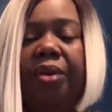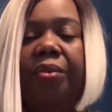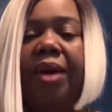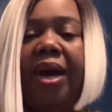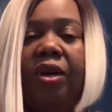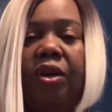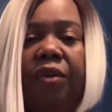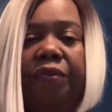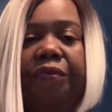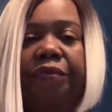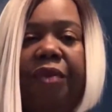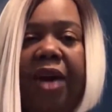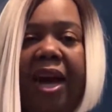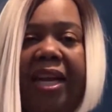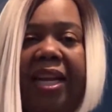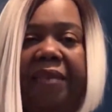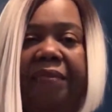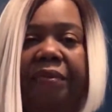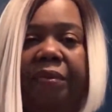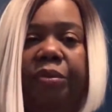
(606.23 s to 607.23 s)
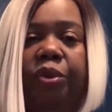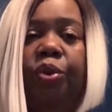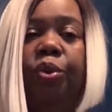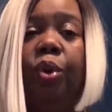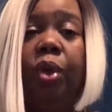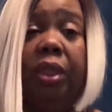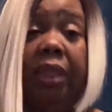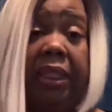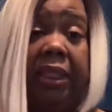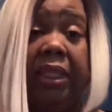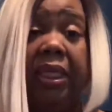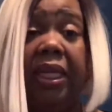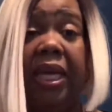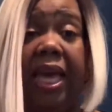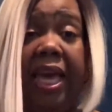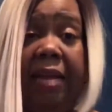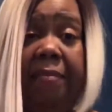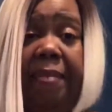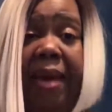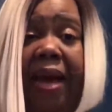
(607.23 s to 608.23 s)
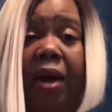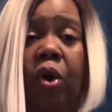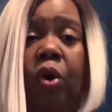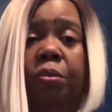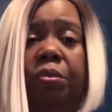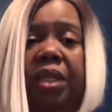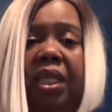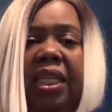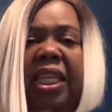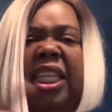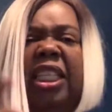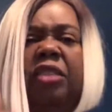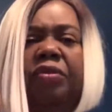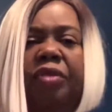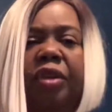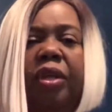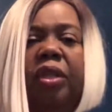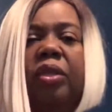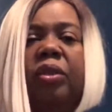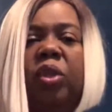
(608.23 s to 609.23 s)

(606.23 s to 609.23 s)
around on Friday from New Orleans and head back home to Leesville.